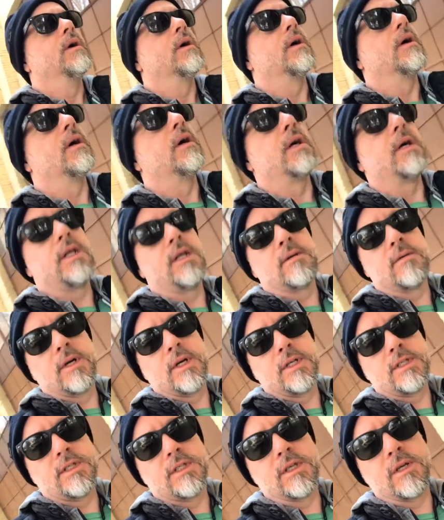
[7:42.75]

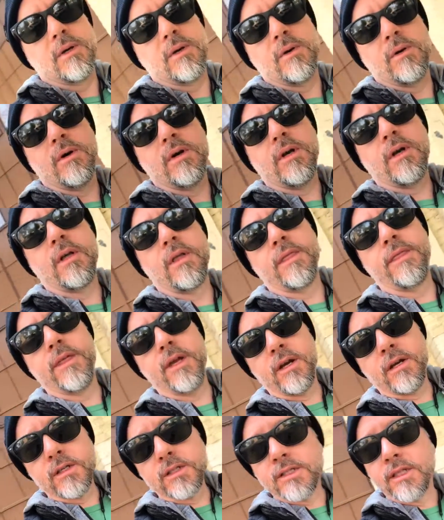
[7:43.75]
Anyway, so
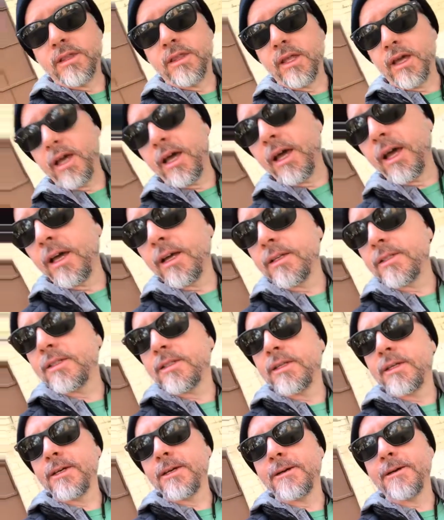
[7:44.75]
there's
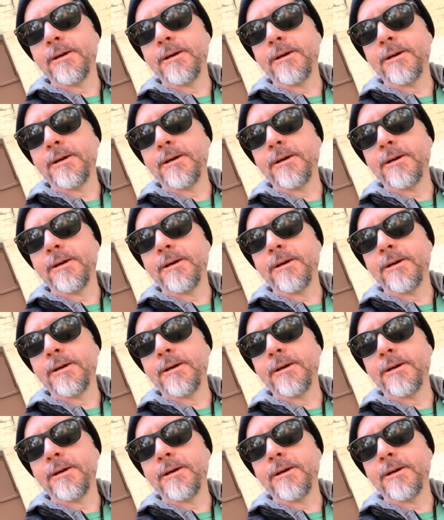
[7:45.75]
that.